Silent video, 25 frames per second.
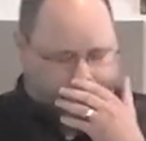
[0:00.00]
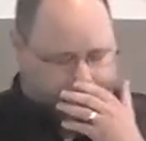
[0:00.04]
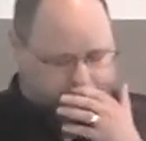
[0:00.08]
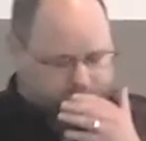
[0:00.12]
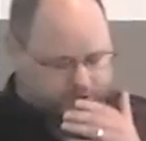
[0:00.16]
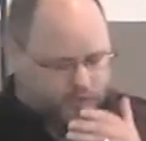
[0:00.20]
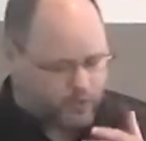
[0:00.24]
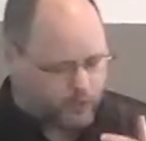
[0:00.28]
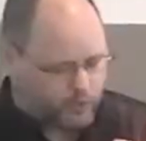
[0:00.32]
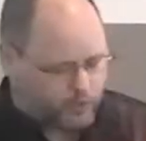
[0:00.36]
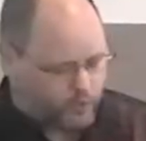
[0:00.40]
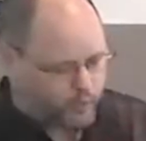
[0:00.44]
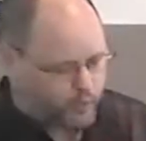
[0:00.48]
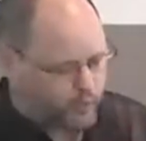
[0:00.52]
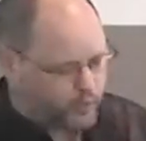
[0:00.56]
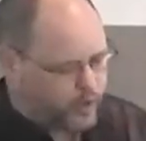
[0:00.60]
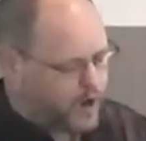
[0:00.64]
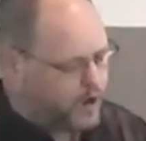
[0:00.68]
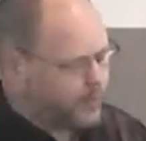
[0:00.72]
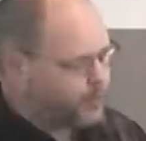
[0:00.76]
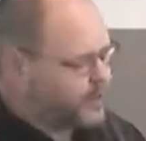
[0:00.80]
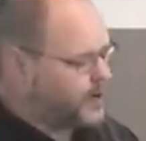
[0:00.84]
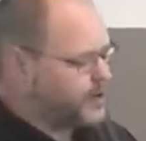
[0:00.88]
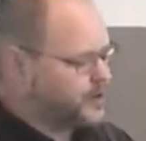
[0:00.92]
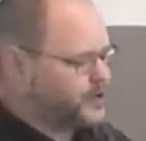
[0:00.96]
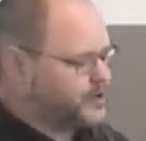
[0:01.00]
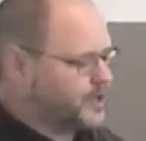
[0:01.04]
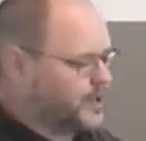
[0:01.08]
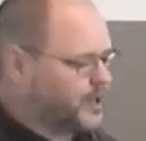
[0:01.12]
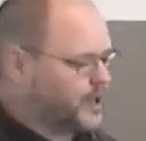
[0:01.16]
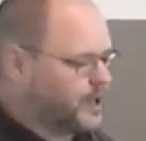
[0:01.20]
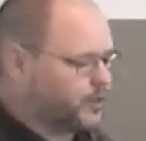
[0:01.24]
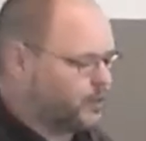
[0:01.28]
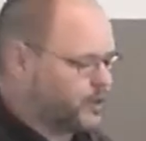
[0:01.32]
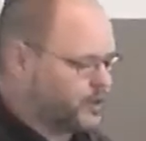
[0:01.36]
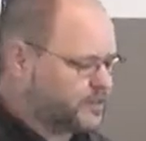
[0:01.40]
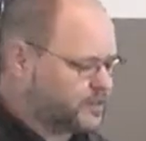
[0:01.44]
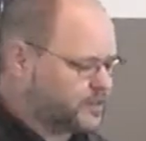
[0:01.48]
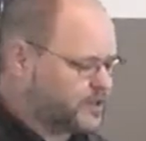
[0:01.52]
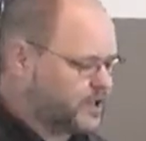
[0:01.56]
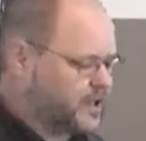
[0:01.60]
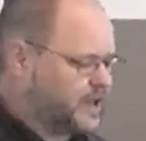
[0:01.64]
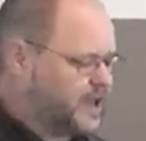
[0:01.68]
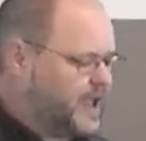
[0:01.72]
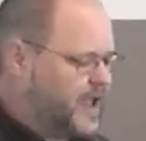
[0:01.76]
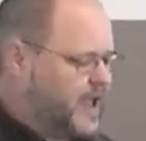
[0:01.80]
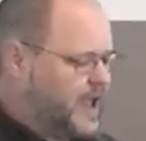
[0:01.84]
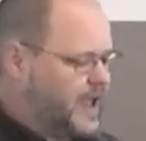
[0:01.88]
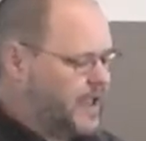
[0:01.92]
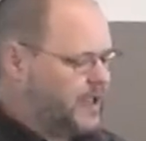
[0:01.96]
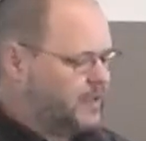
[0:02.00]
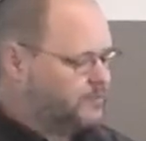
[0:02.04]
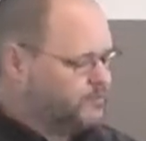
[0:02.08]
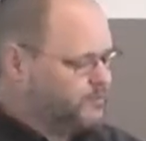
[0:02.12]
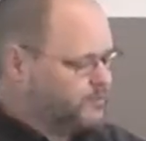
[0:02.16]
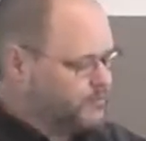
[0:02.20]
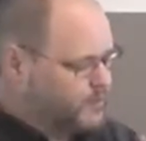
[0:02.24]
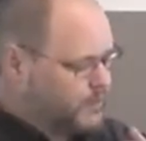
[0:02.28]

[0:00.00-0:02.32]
So what we are dealing with today,